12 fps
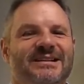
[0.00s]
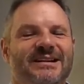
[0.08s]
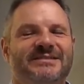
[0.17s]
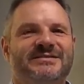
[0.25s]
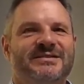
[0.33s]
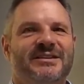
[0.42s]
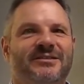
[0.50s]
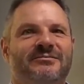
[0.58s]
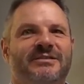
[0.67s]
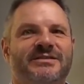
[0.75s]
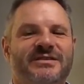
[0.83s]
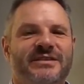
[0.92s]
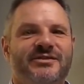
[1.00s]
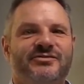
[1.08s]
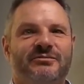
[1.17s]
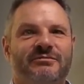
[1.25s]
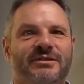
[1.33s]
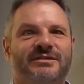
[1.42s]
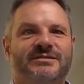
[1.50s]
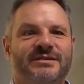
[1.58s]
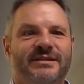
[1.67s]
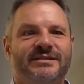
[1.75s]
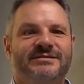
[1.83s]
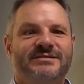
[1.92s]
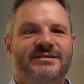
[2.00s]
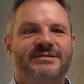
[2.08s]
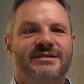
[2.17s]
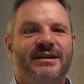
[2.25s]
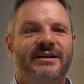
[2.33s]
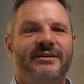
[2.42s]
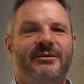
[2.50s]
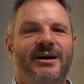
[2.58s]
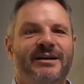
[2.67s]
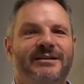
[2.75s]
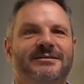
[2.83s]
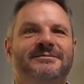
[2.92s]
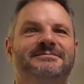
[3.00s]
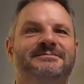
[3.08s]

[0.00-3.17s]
I sell residential real estate in Cincinnati, Ohio.